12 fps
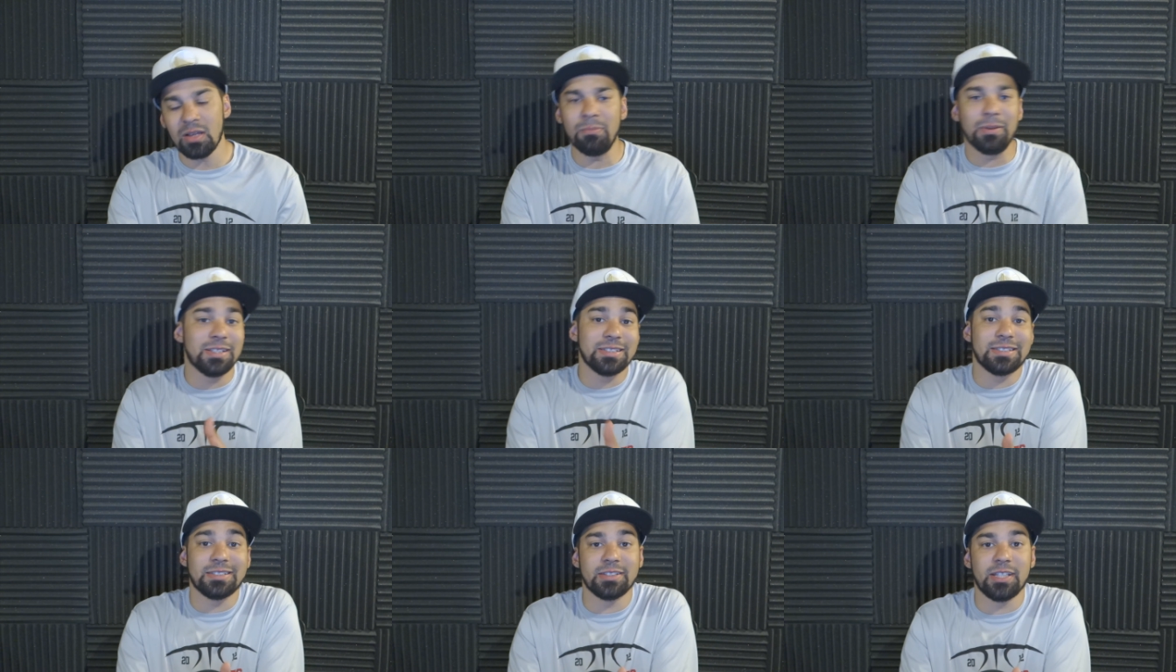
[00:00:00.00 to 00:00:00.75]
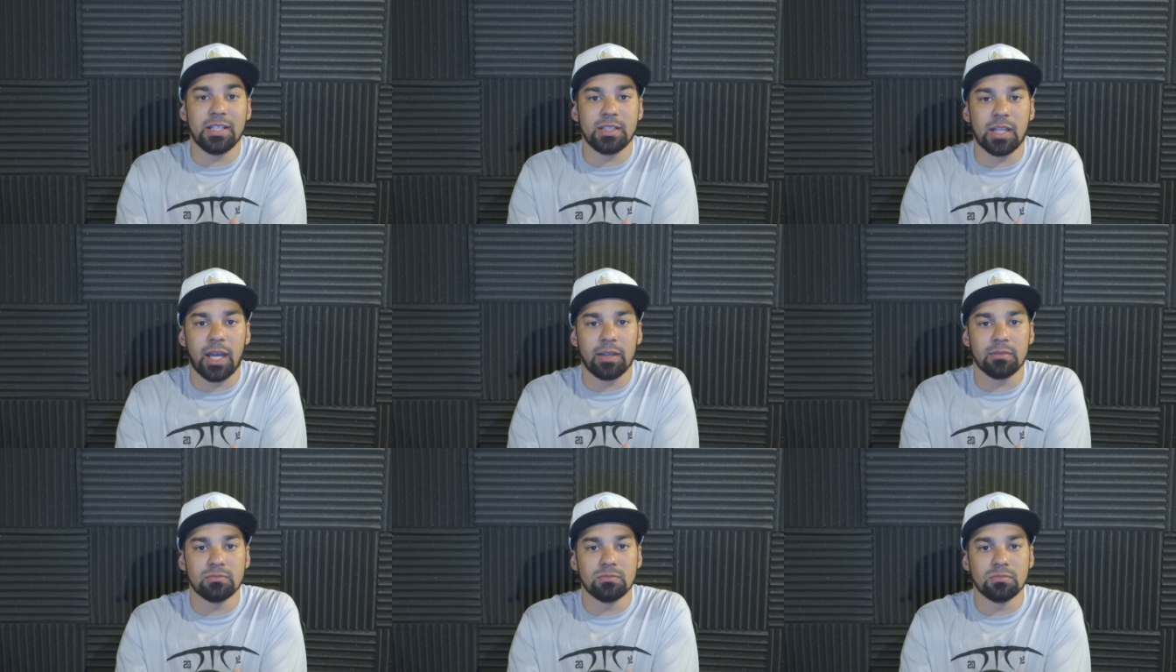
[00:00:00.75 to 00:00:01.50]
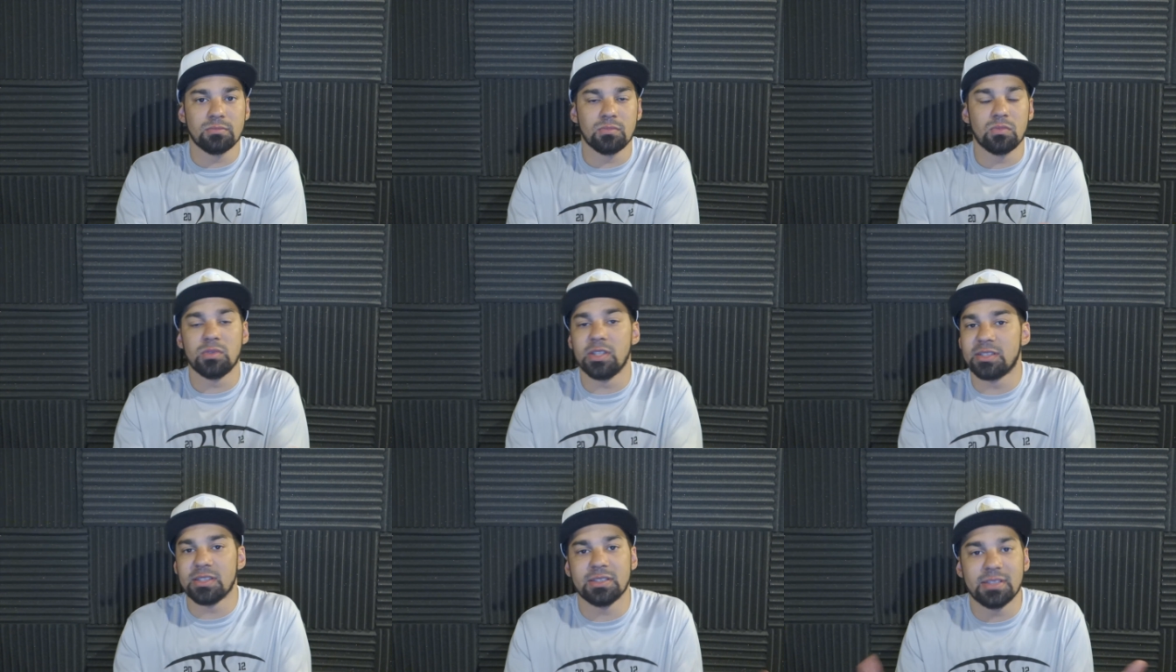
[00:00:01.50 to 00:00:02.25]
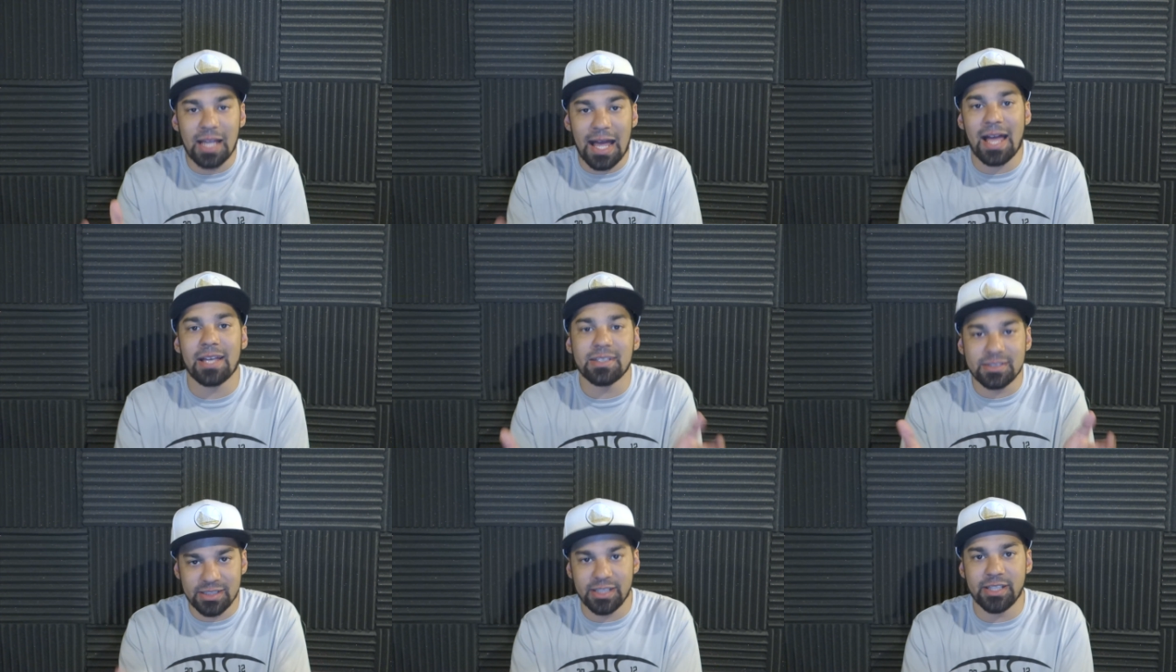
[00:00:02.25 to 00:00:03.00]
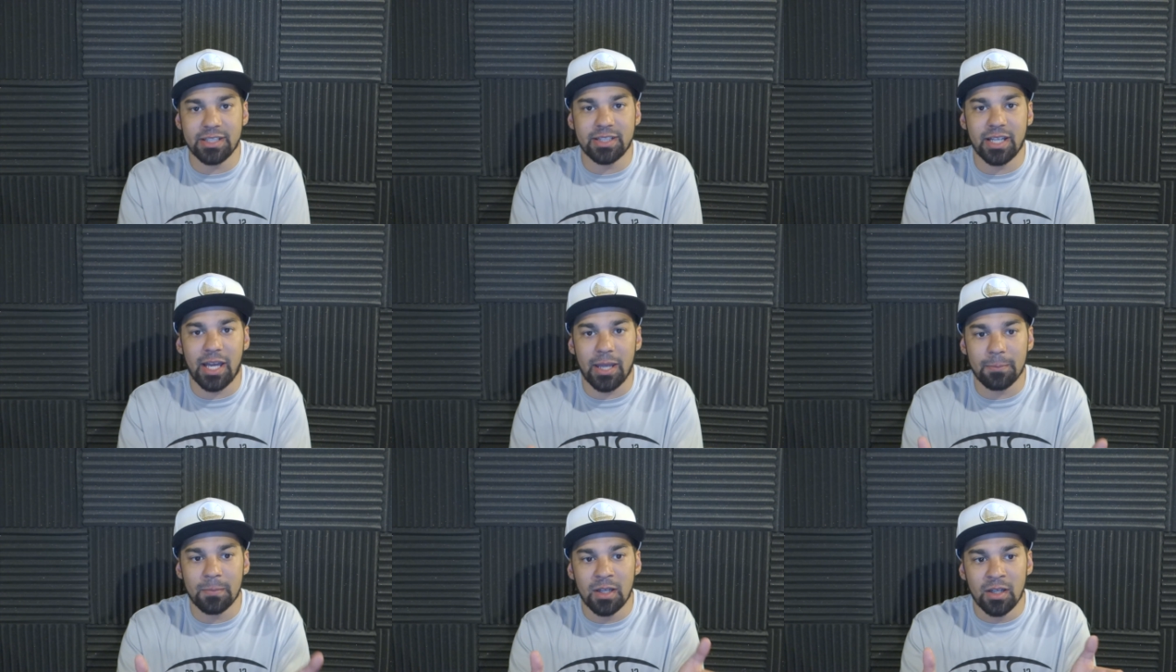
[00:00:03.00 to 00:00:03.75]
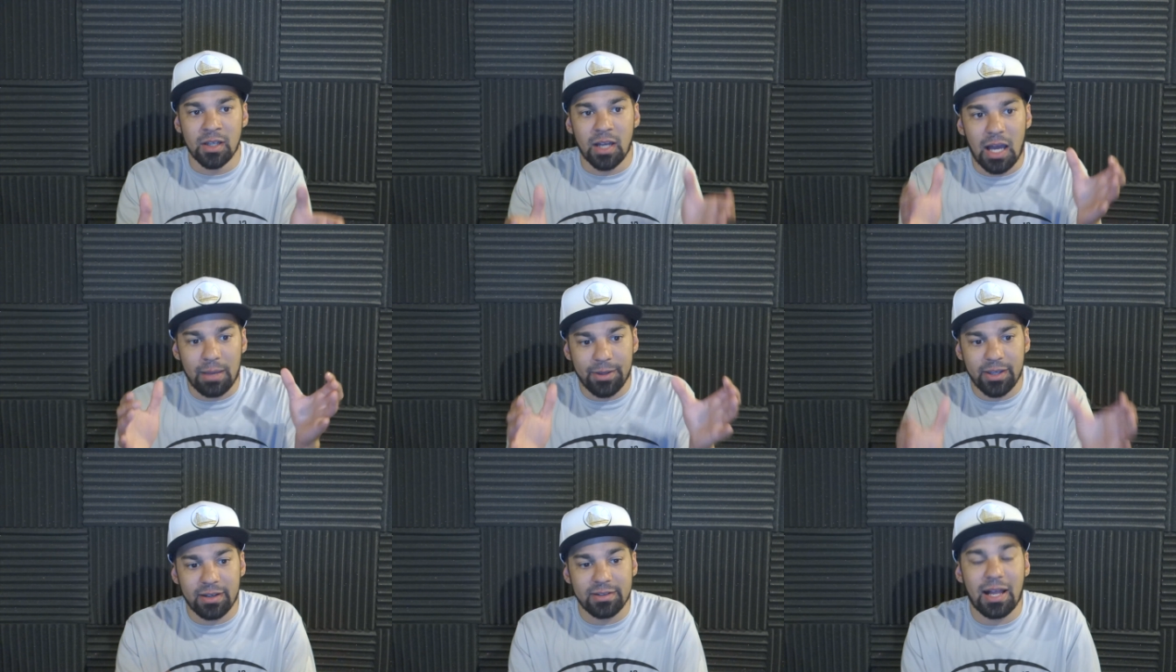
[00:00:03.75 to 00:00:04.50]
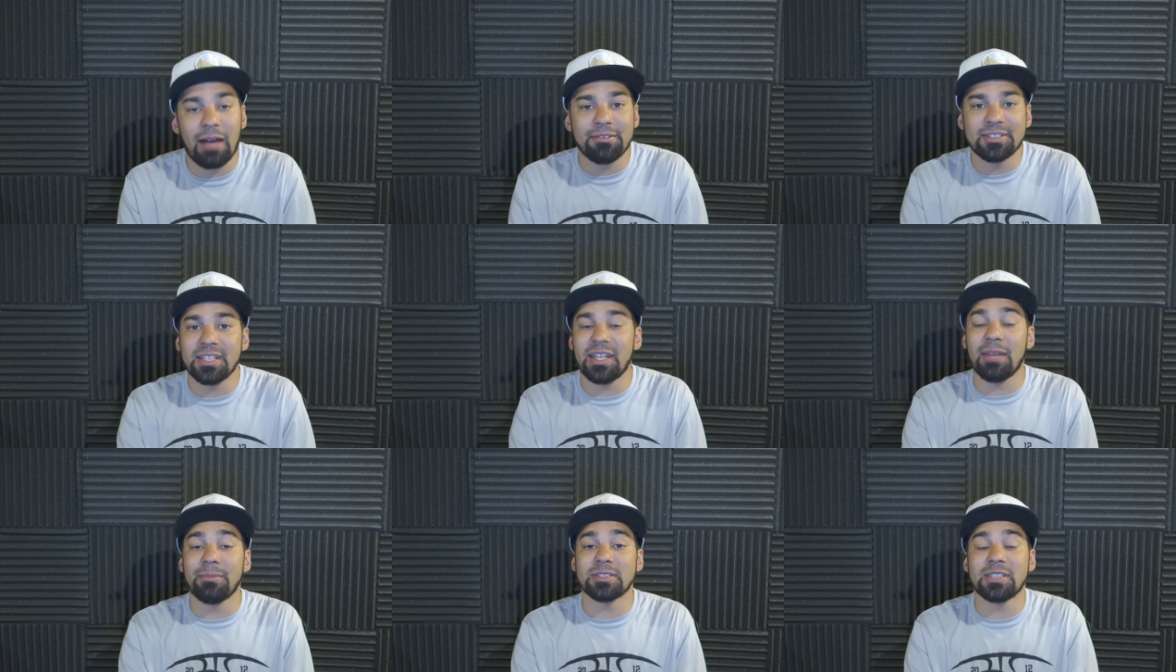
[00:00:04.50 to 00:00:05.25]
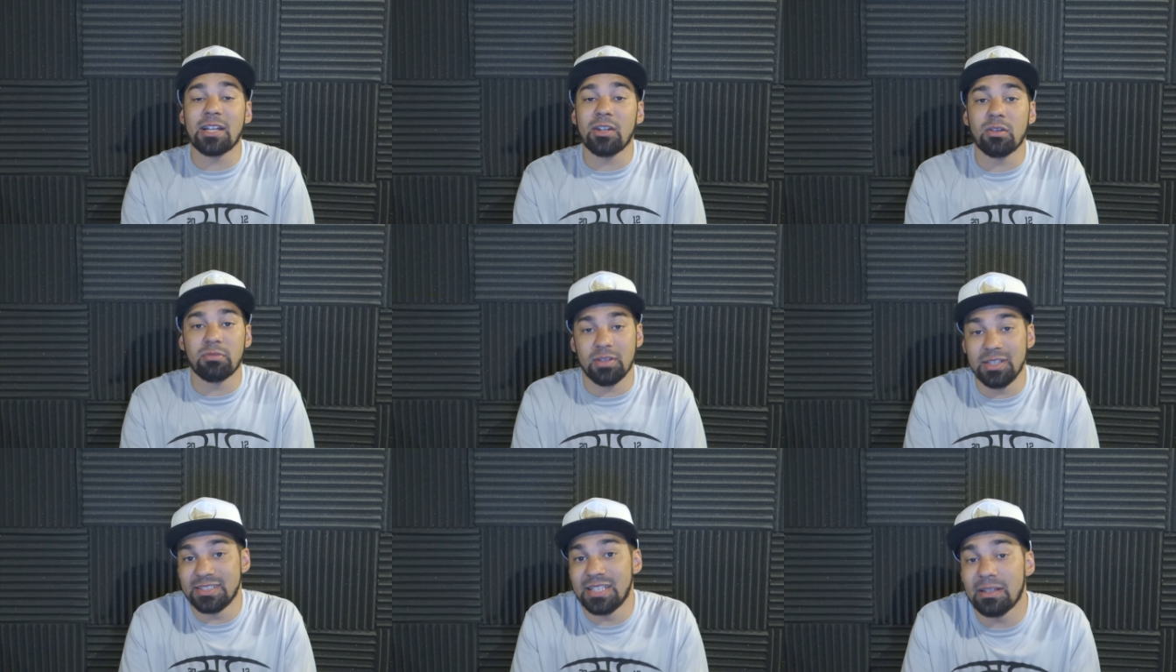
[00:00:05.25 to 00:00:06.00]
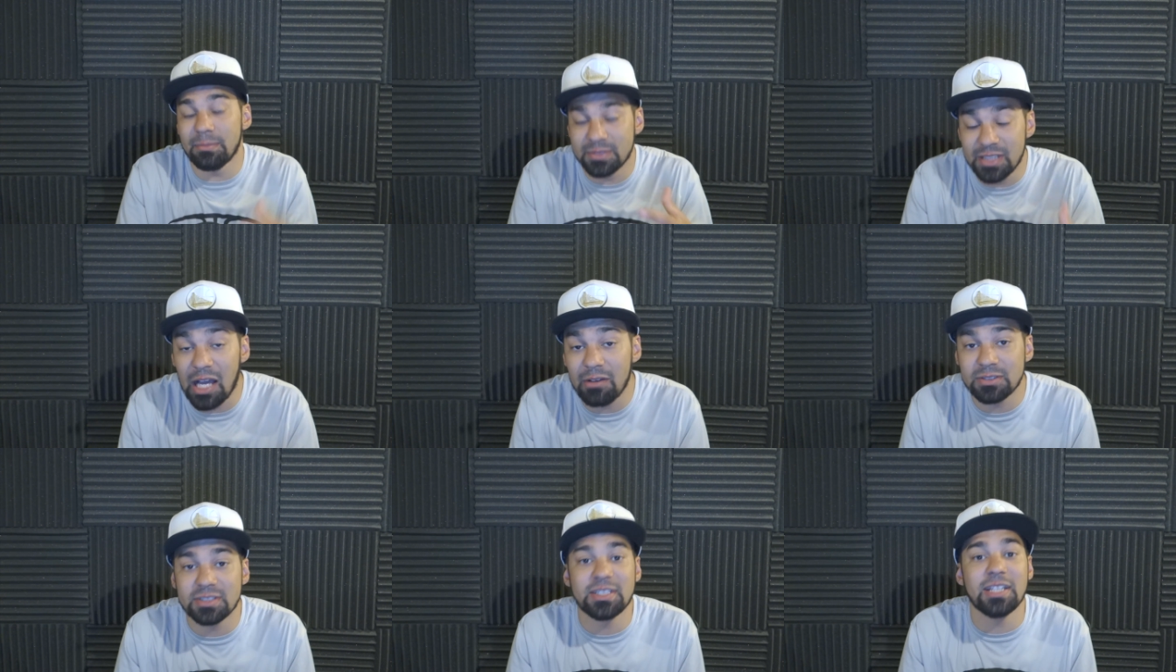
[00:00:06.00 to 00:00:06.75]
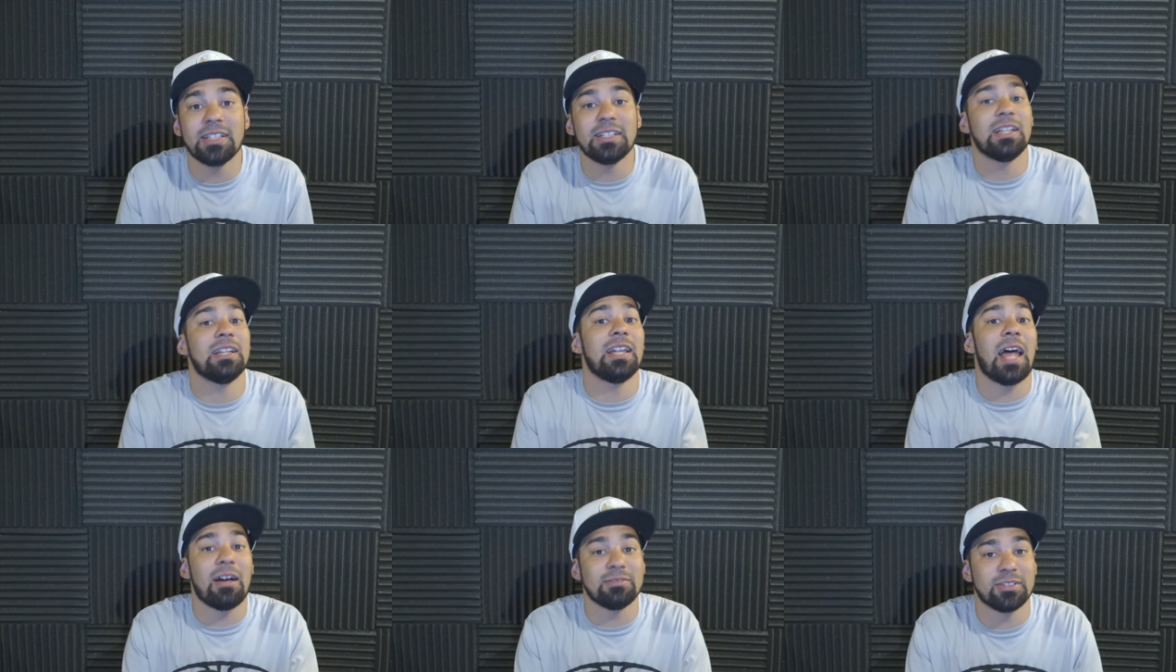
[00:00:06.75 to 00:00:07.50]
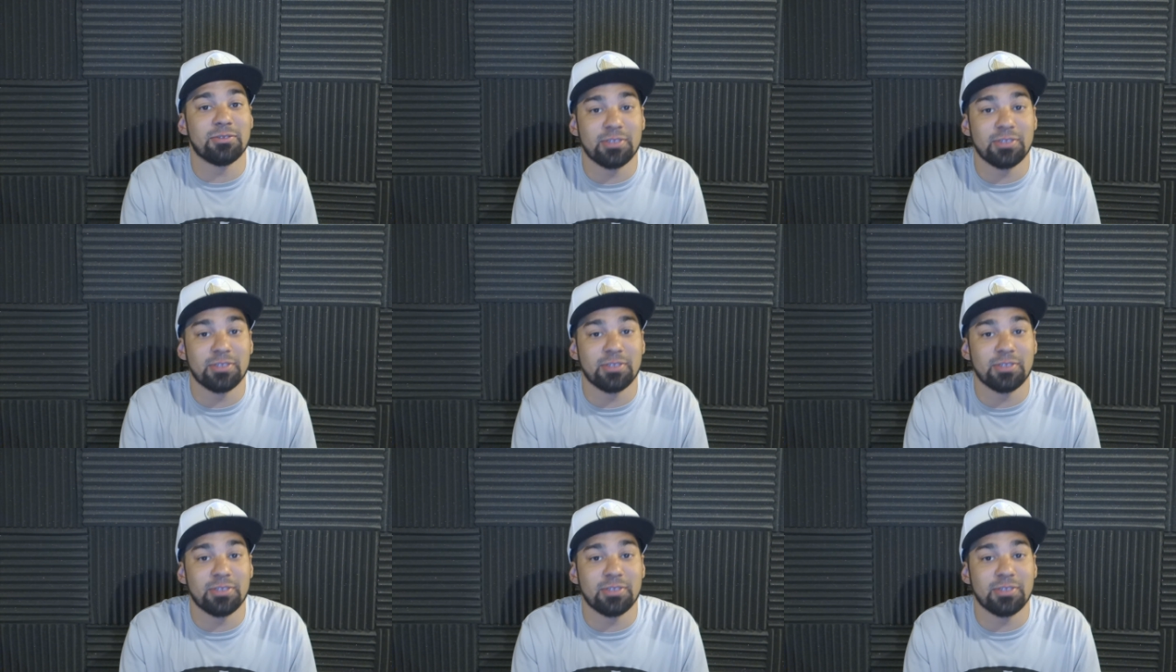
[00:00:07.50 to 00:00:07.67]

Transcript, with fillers: But this isn't T and K. This is not TNK. I mean, and obviously they must not know the release date themselves because they didn't announce the